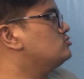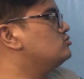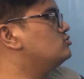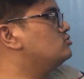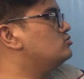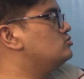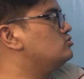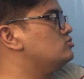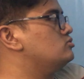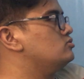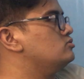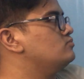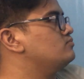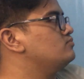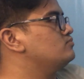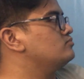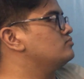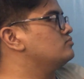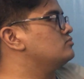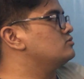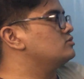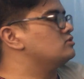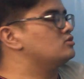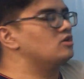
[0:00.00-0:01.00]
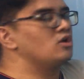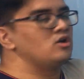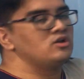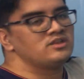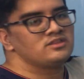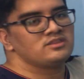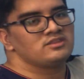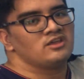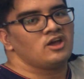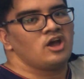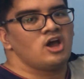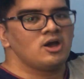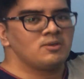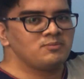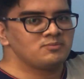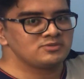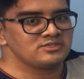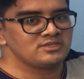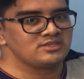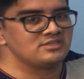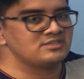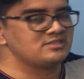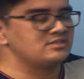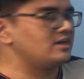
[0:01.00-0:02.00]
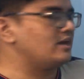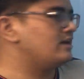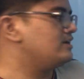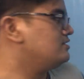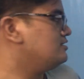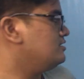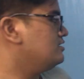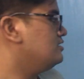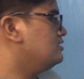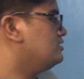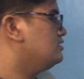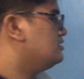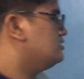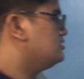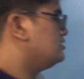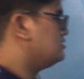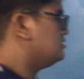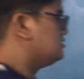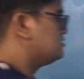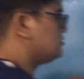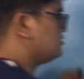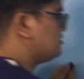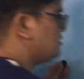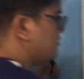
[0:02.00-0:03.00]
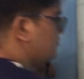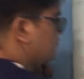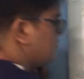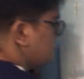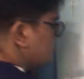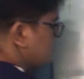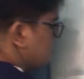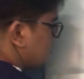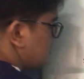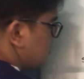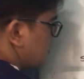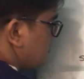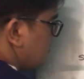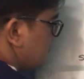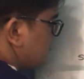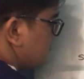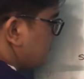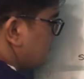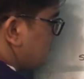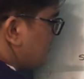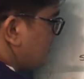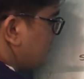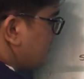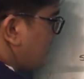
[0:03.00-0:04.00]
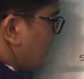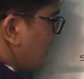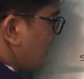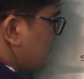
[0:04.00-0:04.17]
to call it the opposite side. So therefore 3. And the